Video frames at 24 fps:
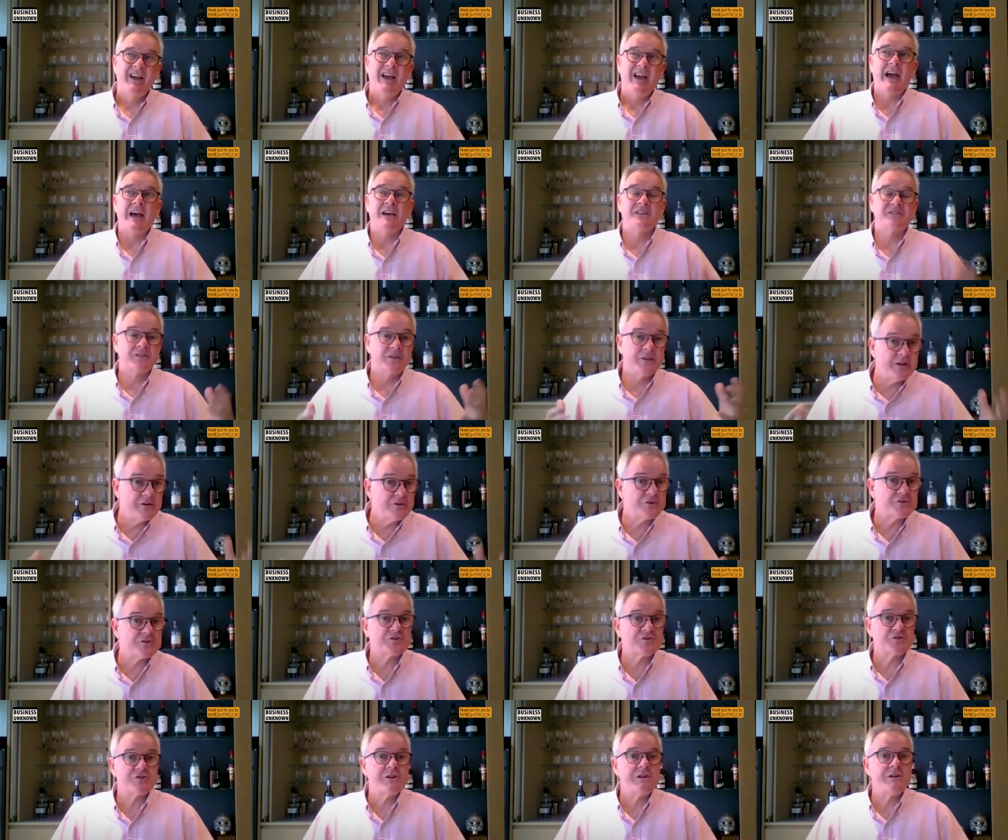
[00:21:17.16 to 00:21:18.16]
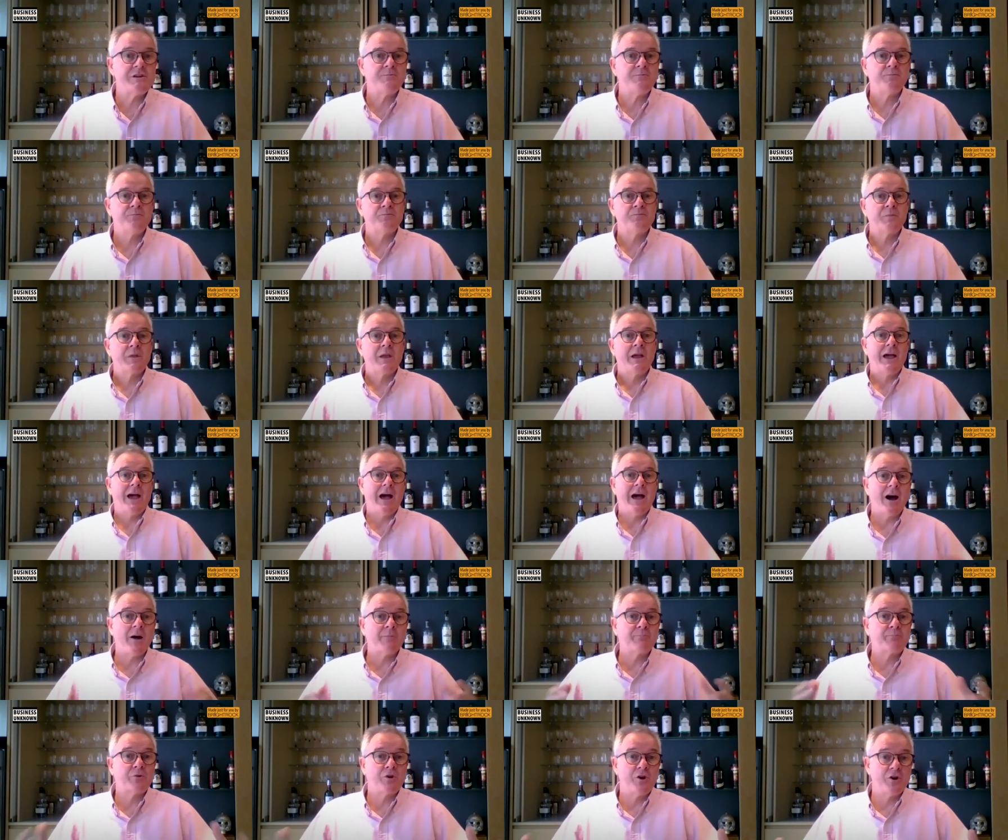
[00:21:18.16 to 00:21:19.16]
As an industry,
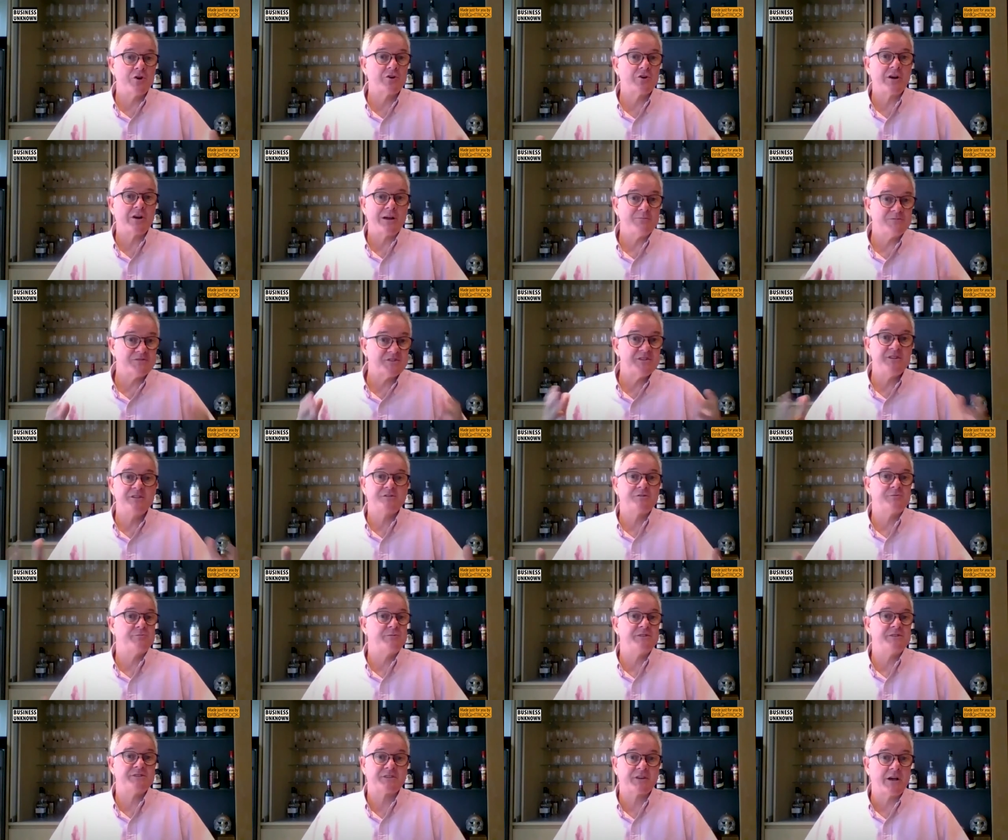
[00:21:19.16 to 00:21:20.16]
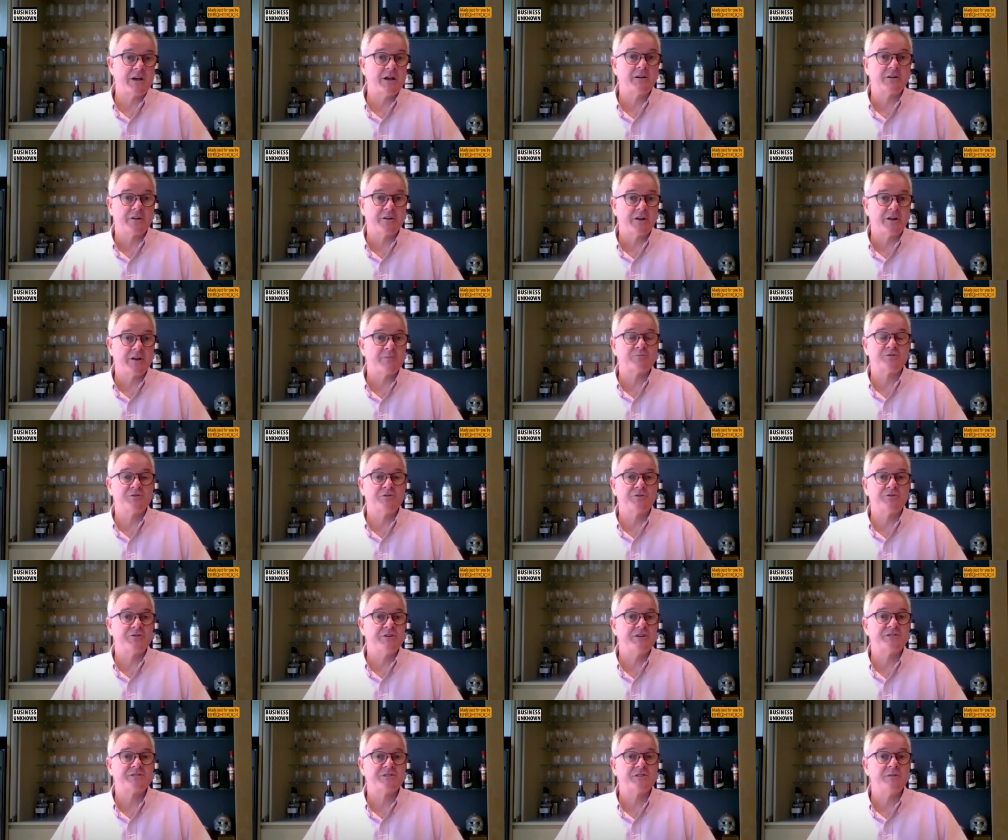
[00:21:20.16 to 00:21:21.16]
our programs need to be scaled up to
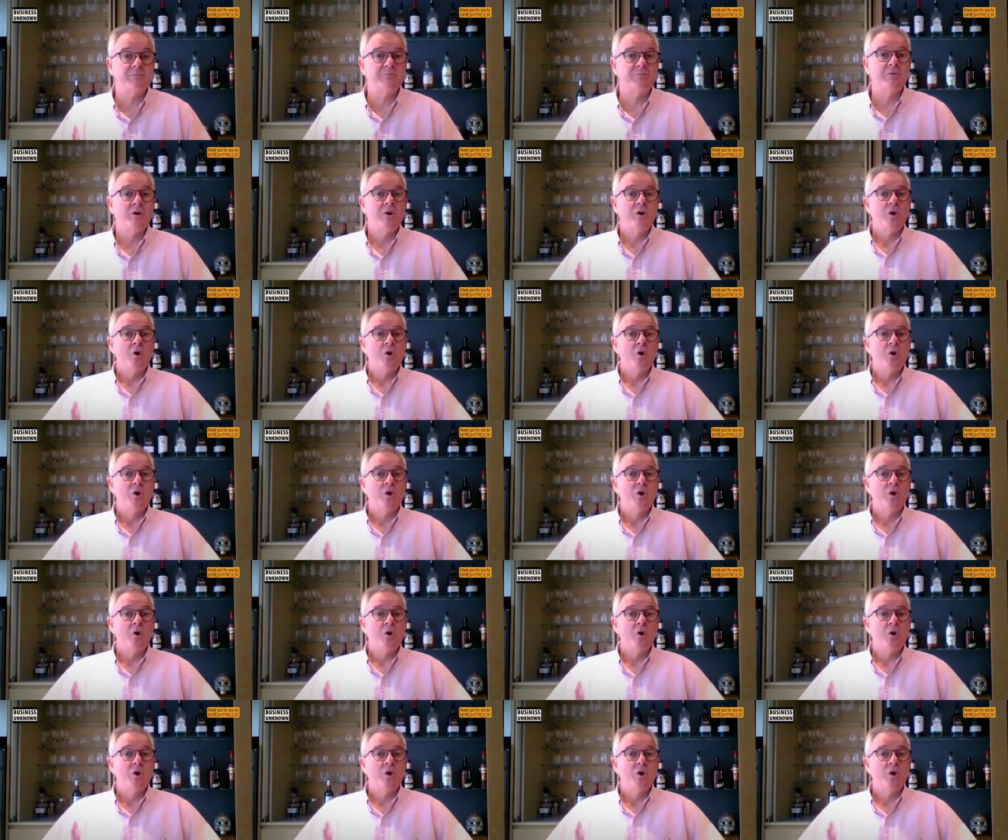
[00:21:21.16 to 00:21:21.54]
address them.